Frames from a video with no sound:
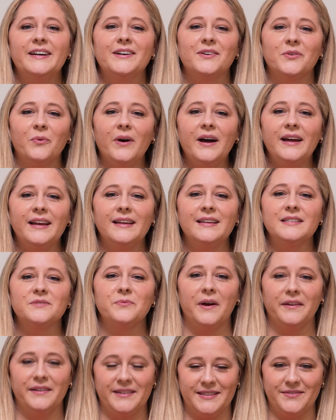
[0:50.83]
What is
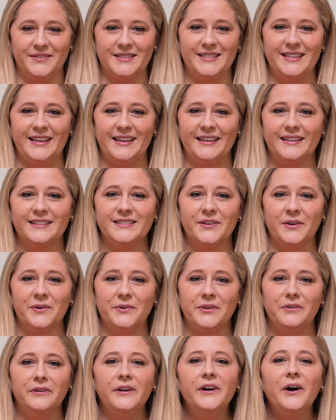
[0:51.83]
wellness fatigue? So,
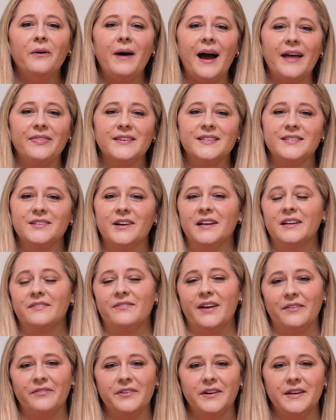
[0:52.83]
at the start of
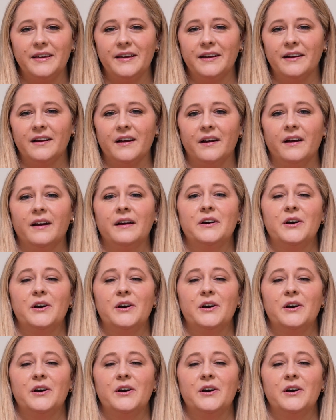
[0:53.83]
every year,